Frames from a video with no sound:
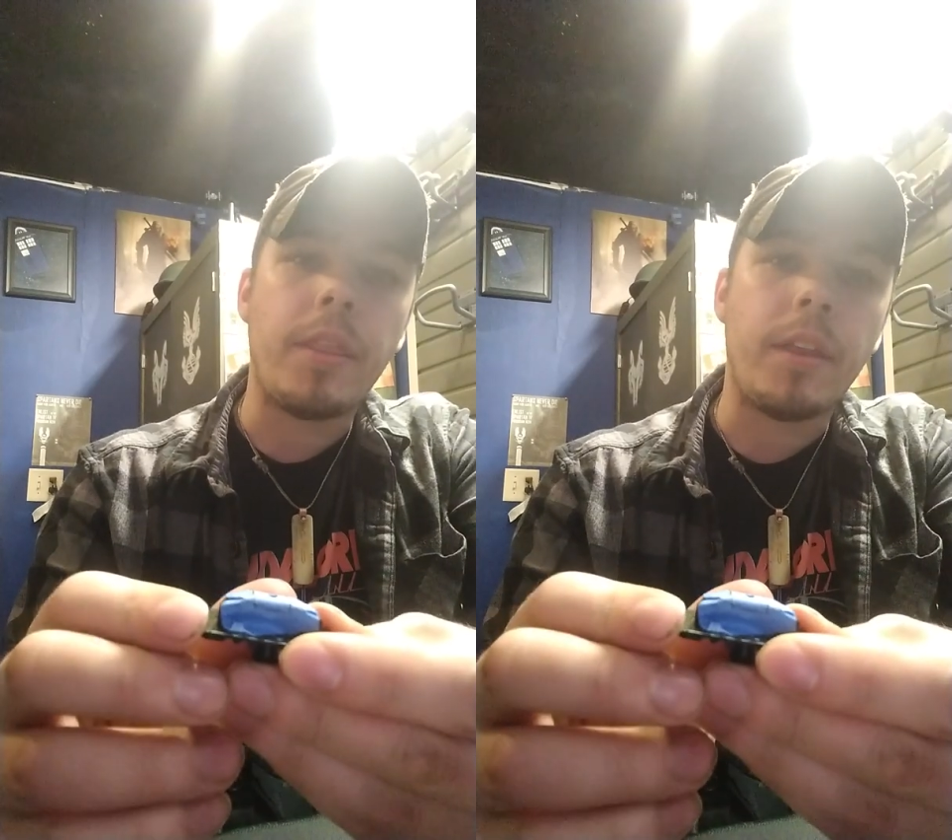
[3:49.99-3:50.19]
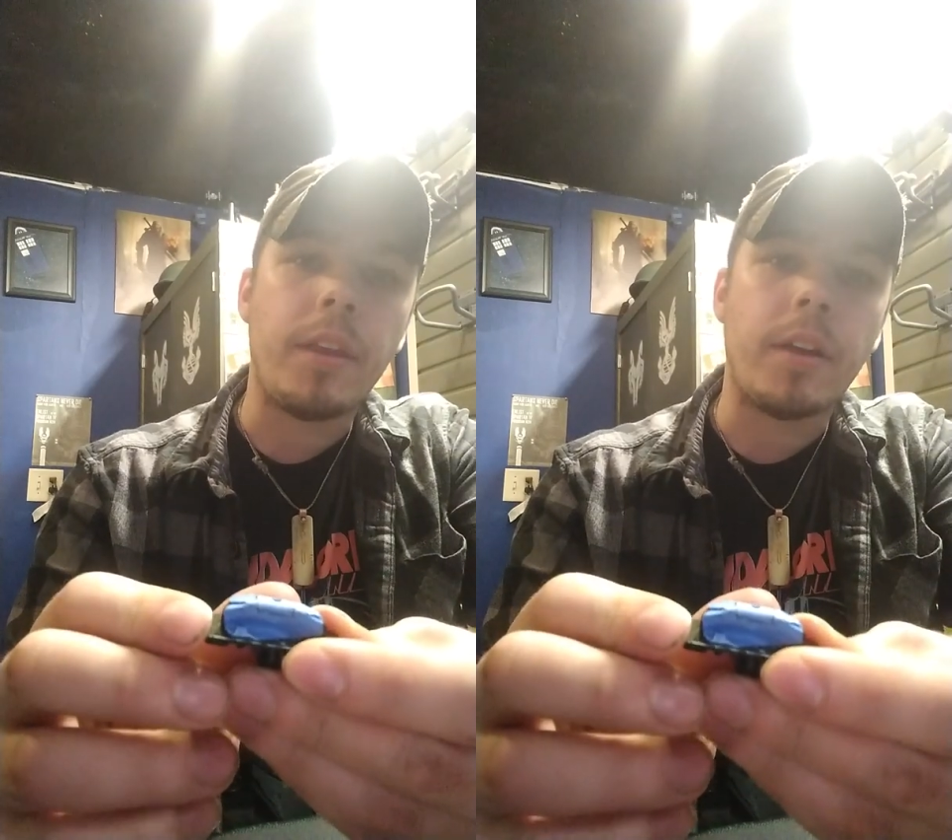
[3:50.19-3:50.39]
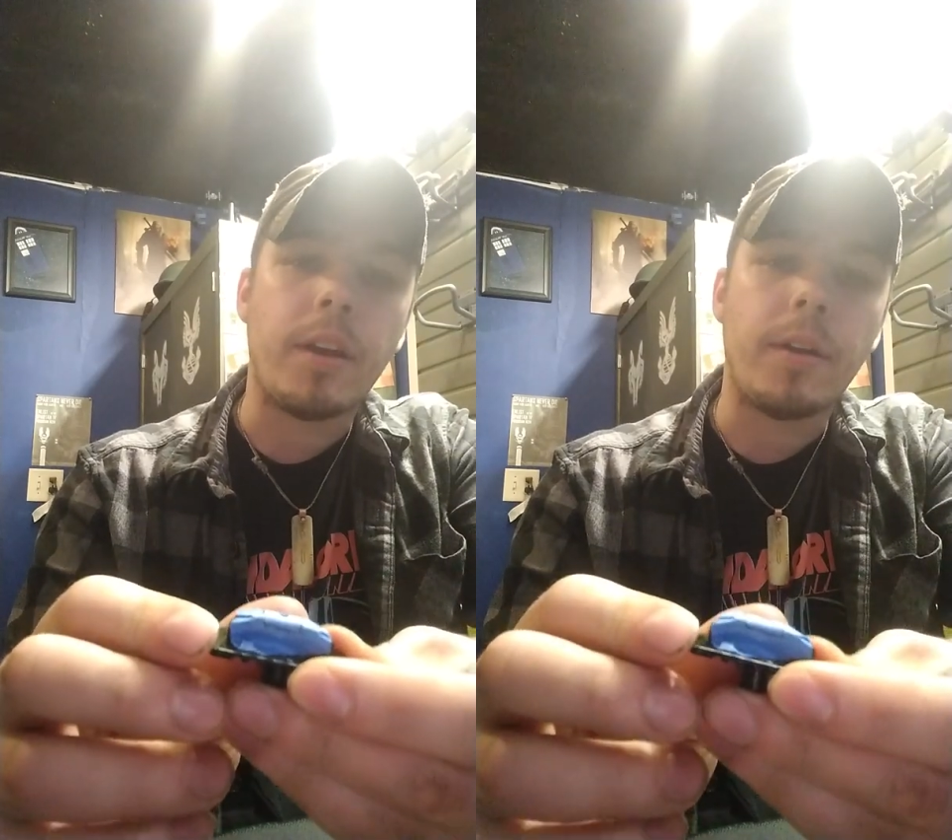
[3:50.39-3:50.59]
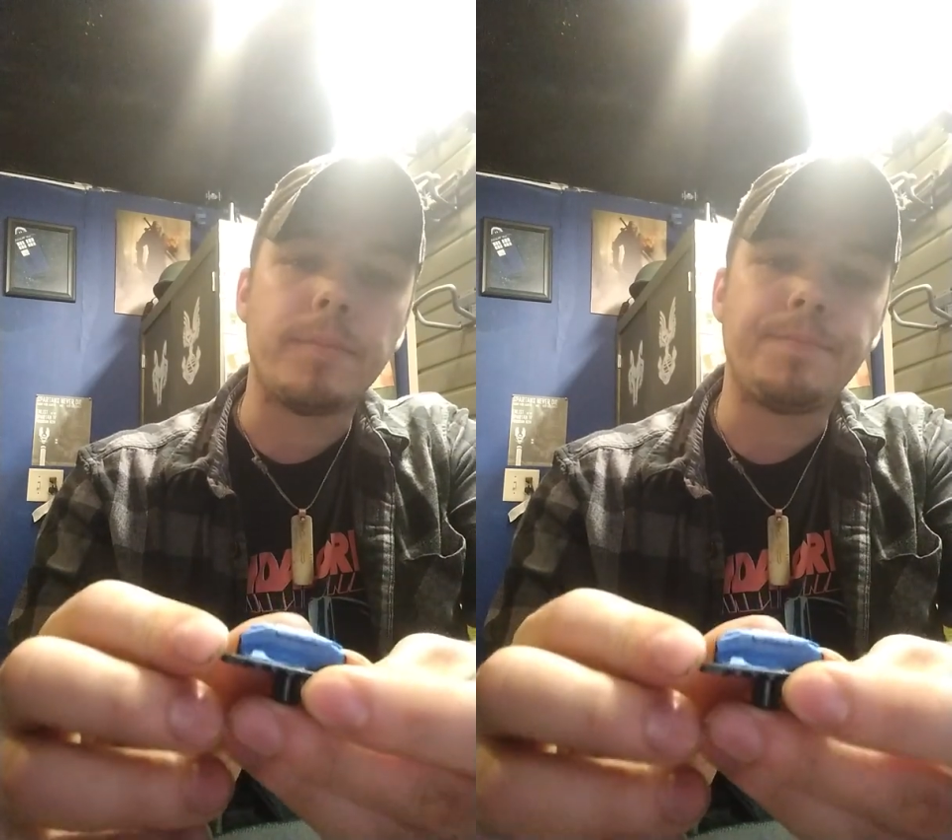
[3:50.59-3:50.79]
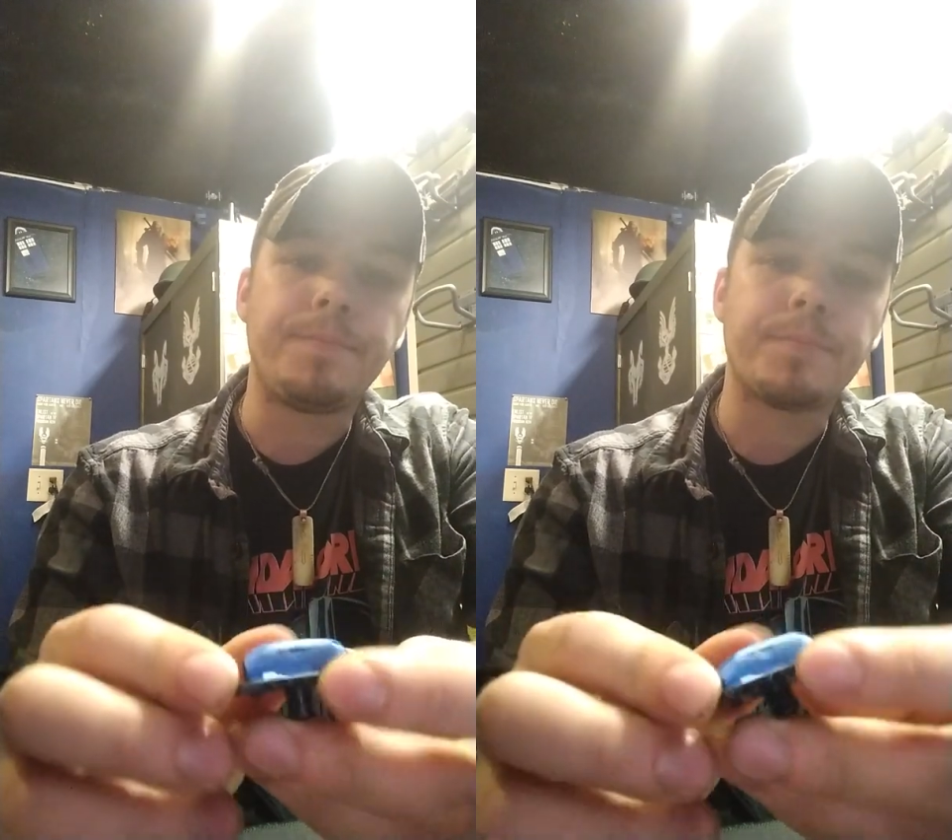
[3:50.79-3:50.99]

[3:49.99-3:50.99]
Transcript: the